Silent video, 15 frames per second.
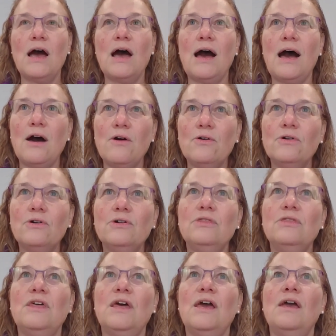how
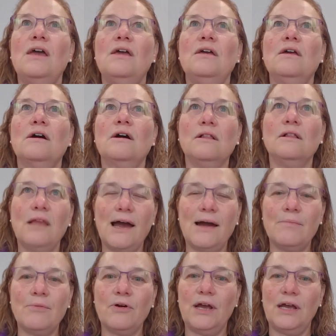could they
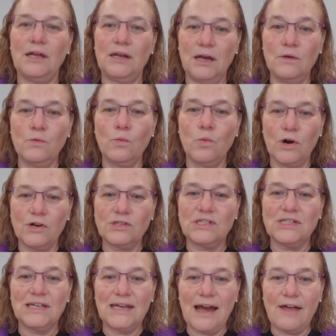collaborate and work
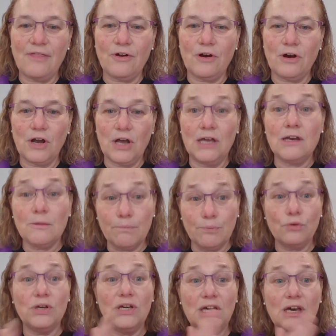together in a
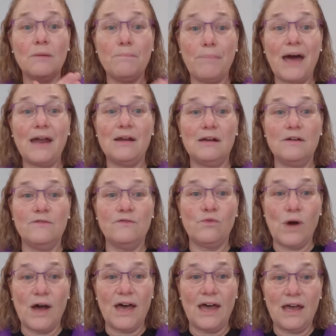pre-competitive
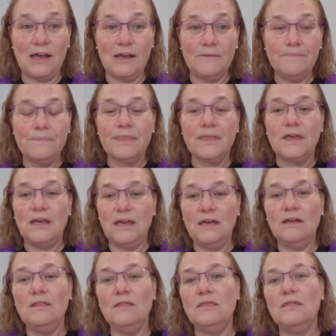way
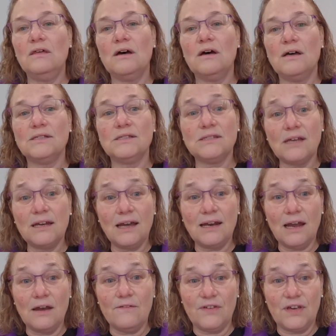in the site
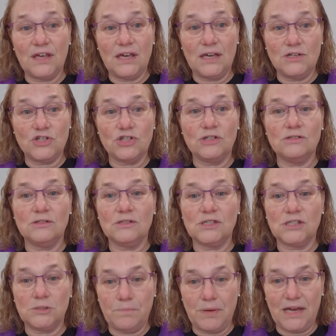identification
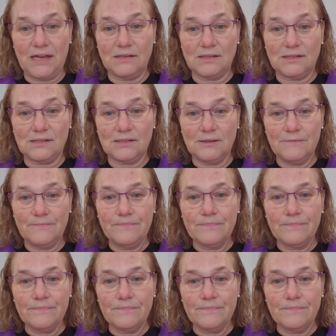space.